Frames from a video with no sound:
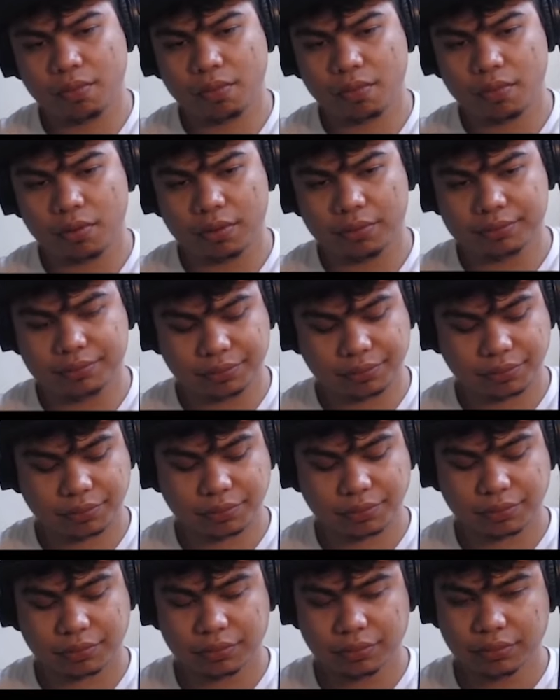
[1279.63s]

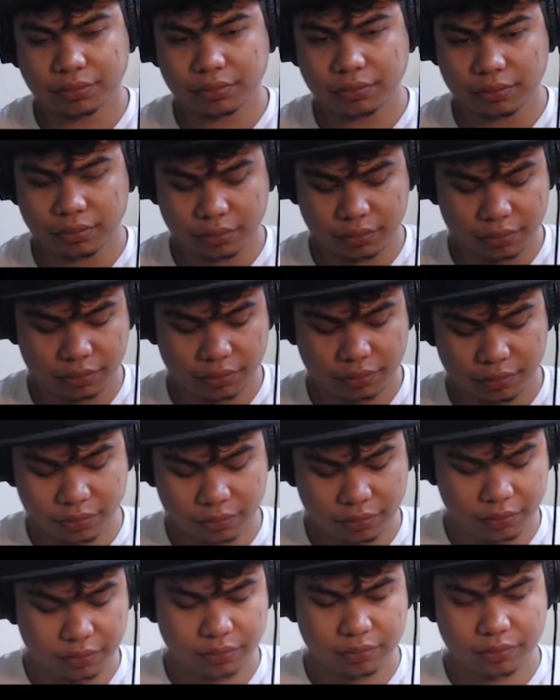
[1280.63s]

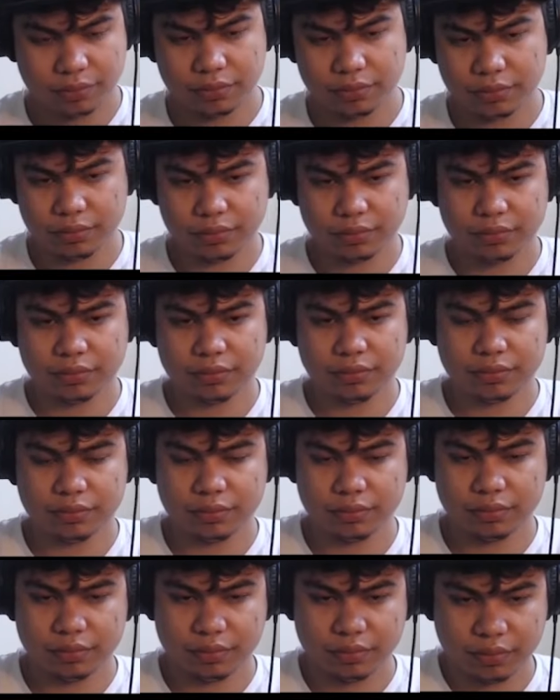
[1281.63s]

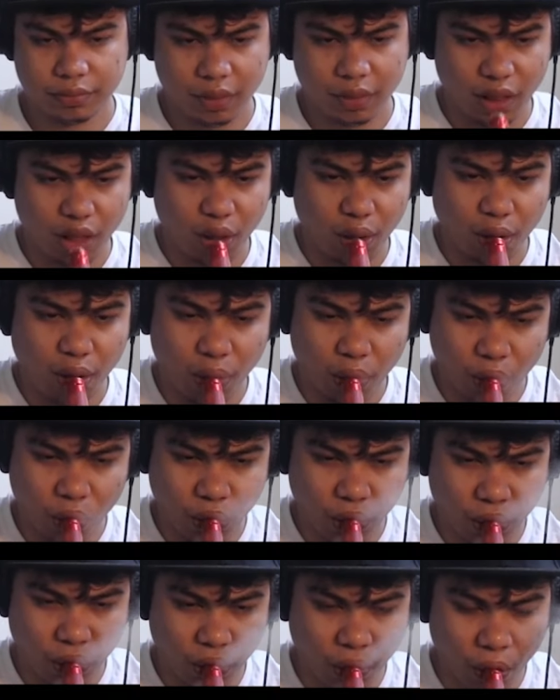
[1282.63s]

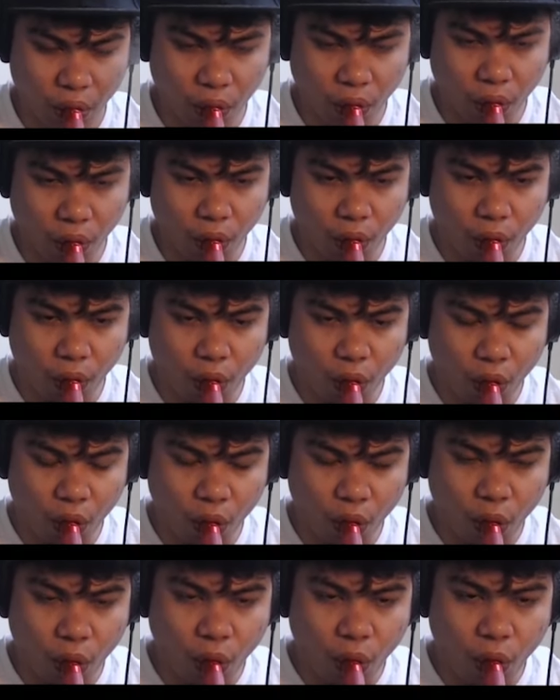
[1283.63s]

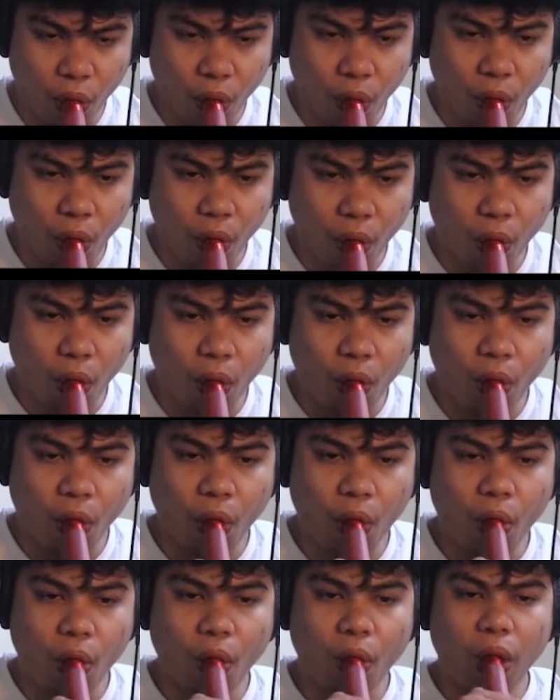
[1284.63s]

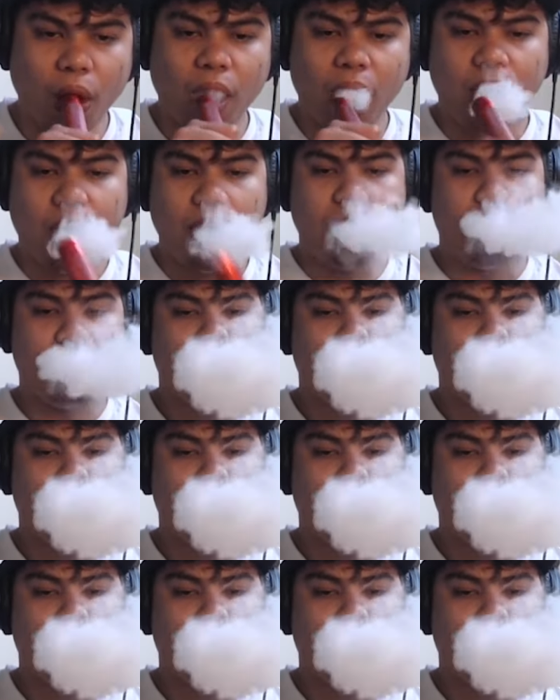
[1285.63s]
[no speech]